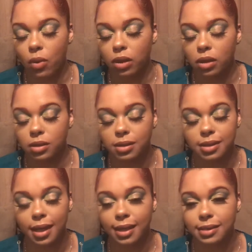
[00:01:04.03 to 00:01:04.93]
it looks, because
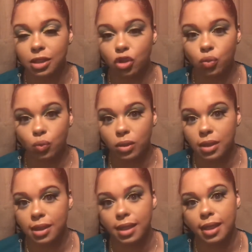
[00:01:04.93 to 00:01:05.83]
like I said, you
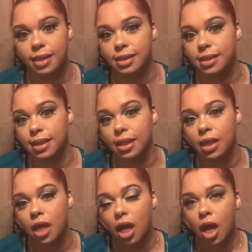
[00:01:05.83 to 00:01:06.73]
really can't see
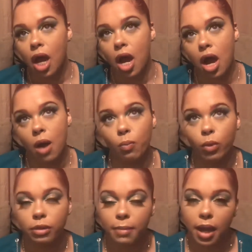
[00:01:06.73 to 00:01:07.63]

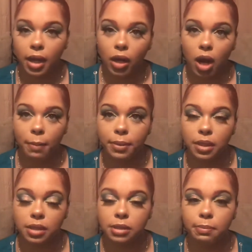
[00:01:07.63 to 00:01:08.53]
with my hair up in
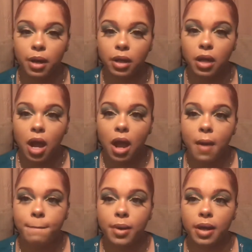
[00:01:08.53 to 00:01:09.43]
this bun.
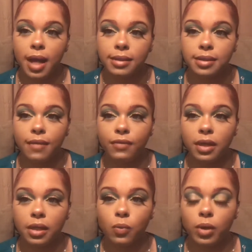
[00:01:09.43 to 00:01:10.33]
But I
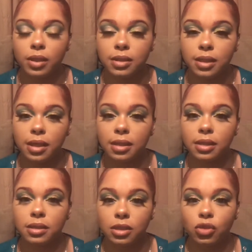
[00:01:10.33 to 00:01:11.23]
definitely wanted to get
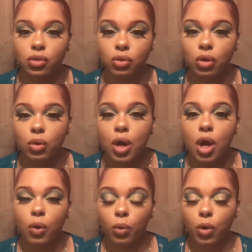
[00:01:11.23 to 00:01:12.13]
this intro
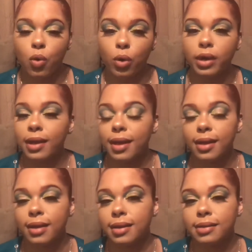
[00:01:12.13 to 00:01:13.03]
recorded
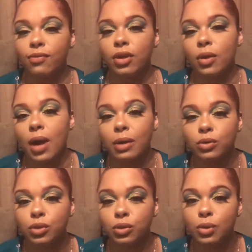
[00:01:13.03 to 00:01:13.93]
and get this video out
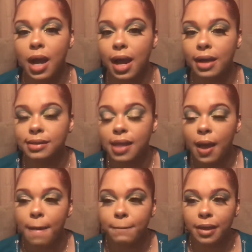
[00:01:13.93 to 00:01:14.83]
to you guys,
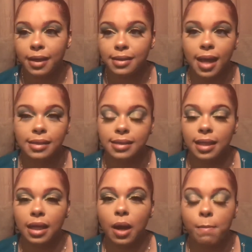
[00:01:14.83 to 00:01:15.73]
because I said
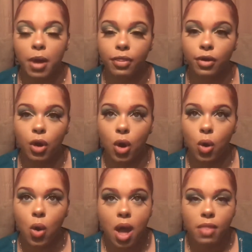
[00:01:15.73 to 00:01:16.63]
like a month
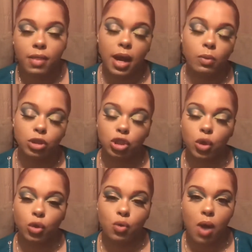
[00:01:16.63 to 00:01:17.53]
ago that I would
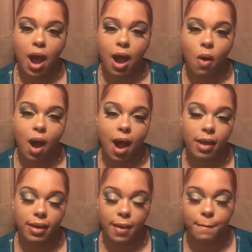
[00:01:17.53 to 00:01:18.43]
show you how
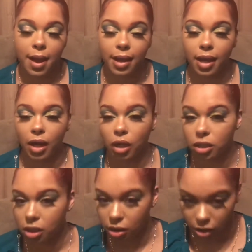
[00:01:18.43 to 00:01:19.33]
I get my hair
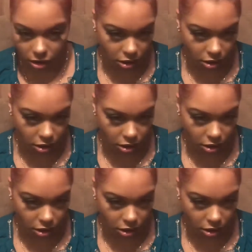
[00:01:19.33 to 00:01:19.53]
this